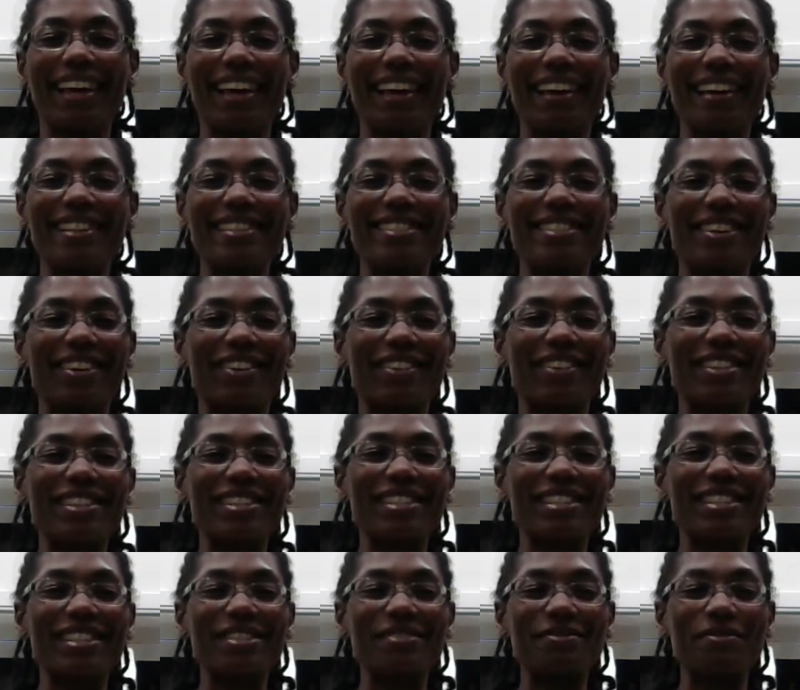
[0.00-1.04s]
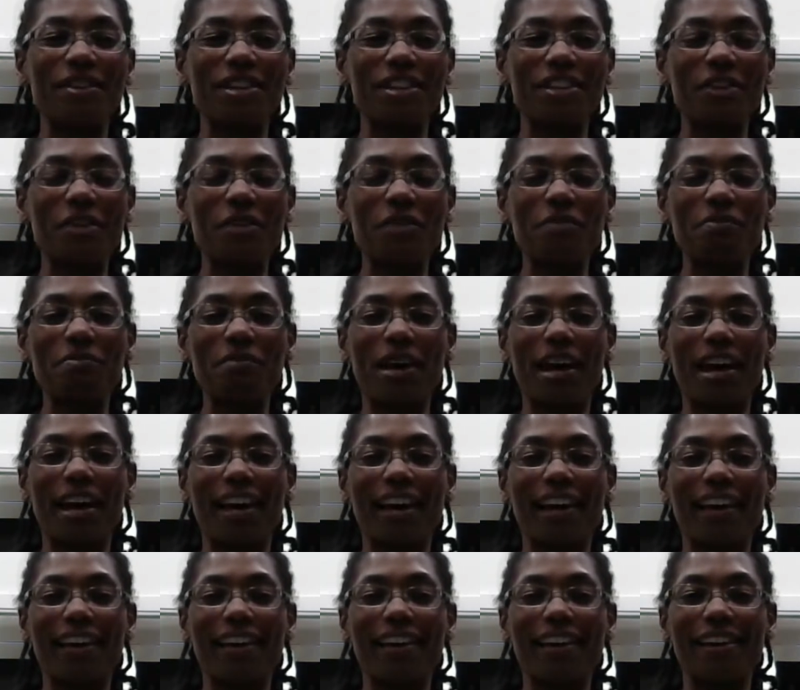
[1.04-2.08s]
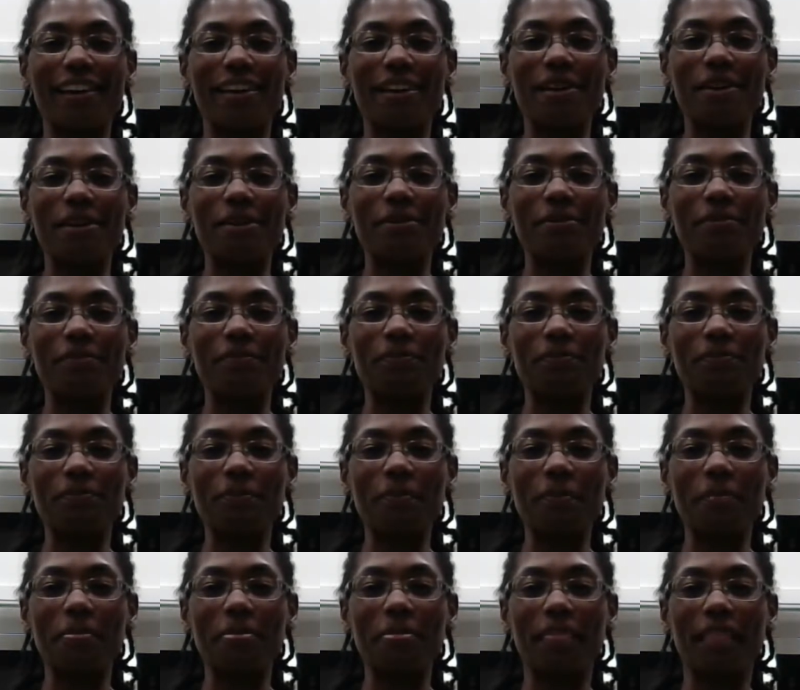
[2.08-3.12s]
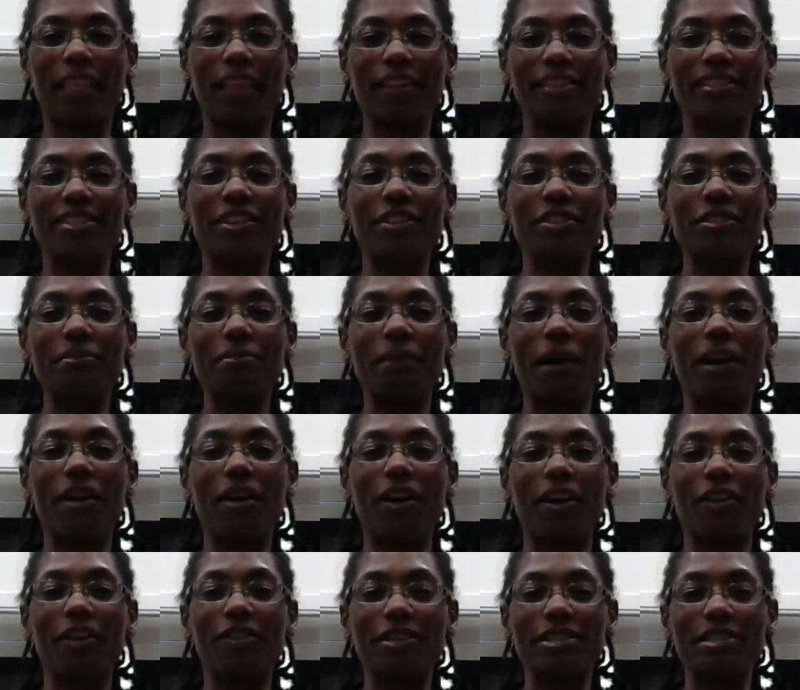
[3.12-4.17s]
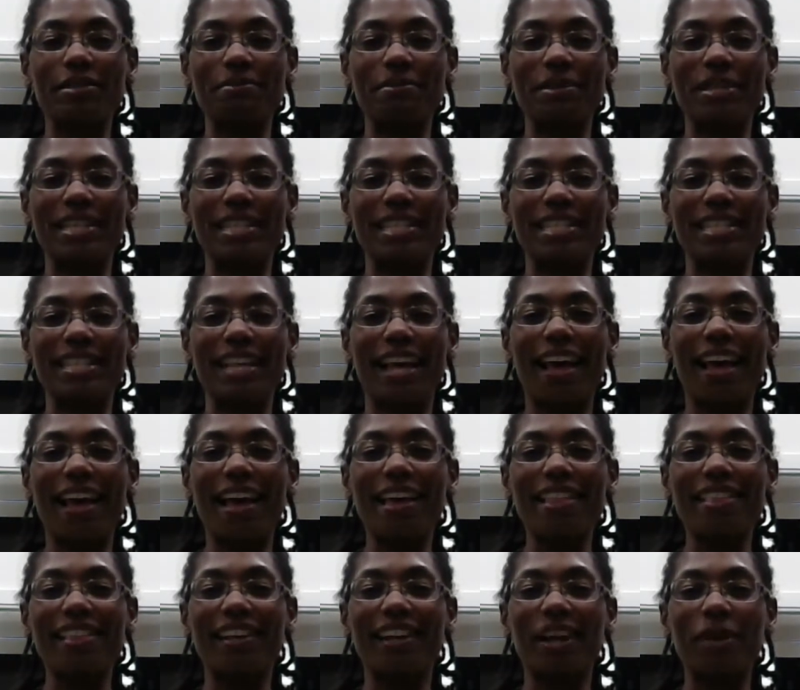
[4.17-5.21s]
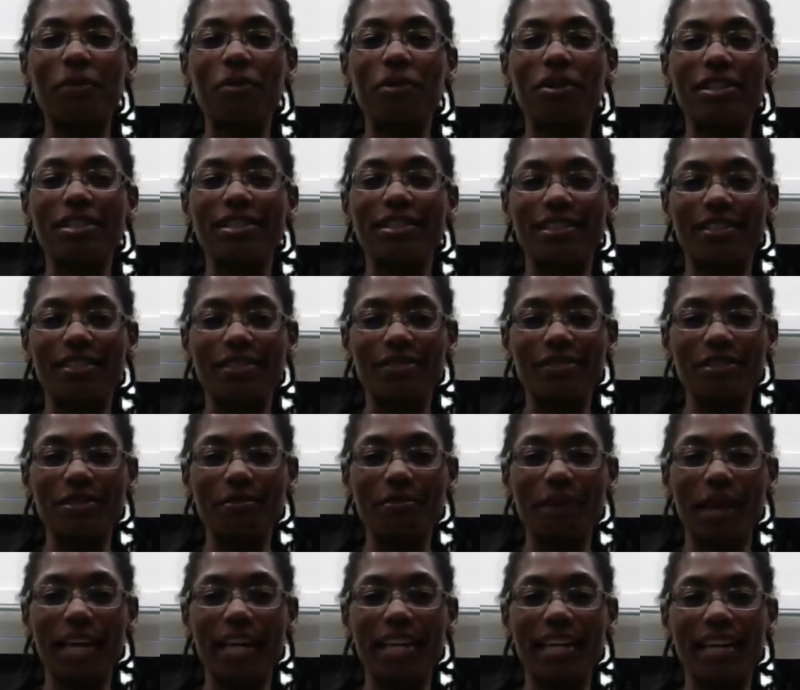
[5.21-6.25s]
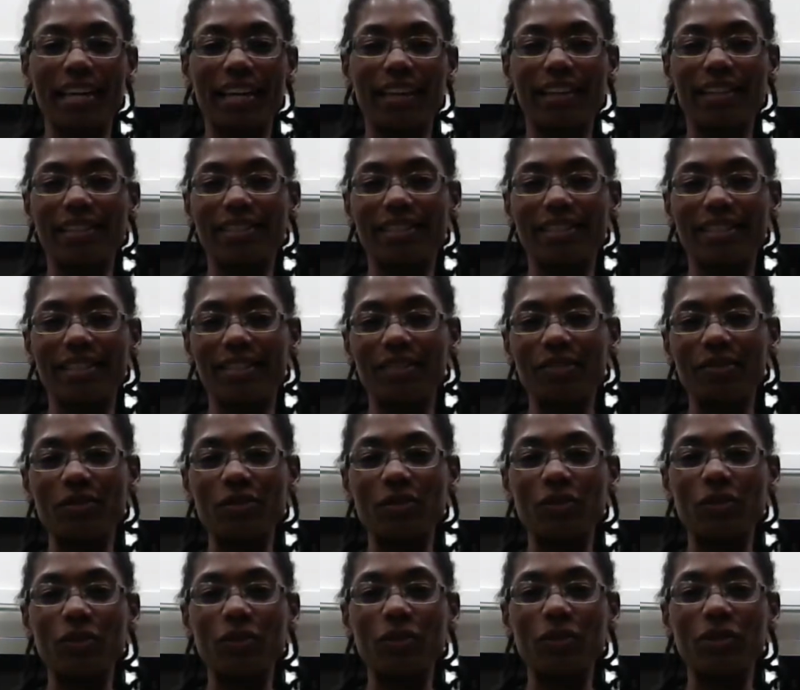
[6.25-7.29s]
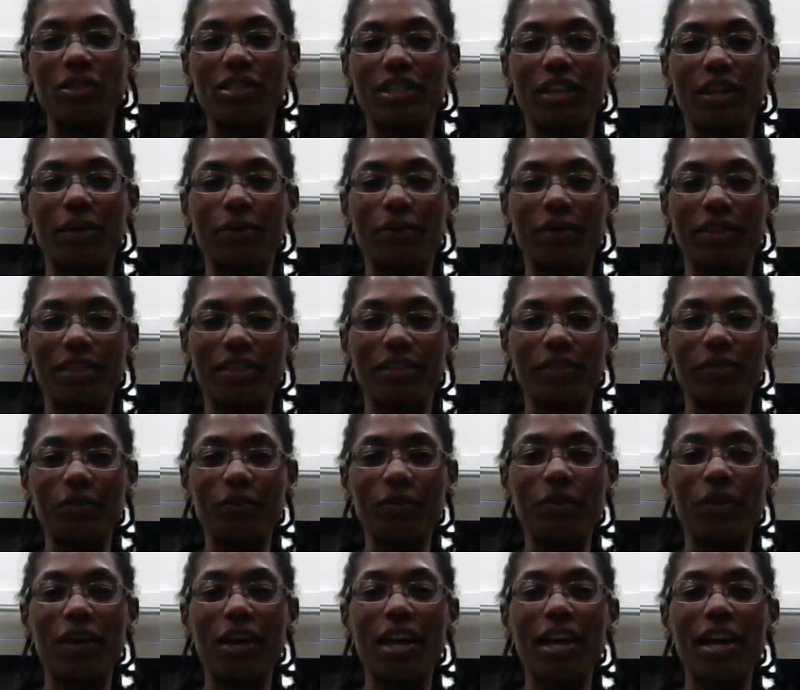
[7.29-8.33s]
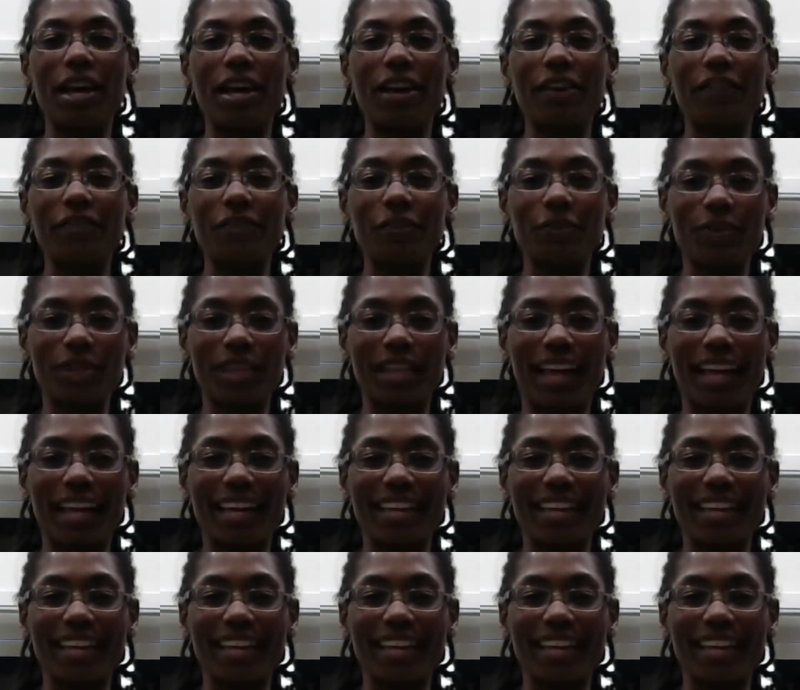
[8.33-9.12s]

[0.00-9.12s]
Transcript: So this is one of my dear to my heart recipes that I will continue to bake and continue to share with you if you would like.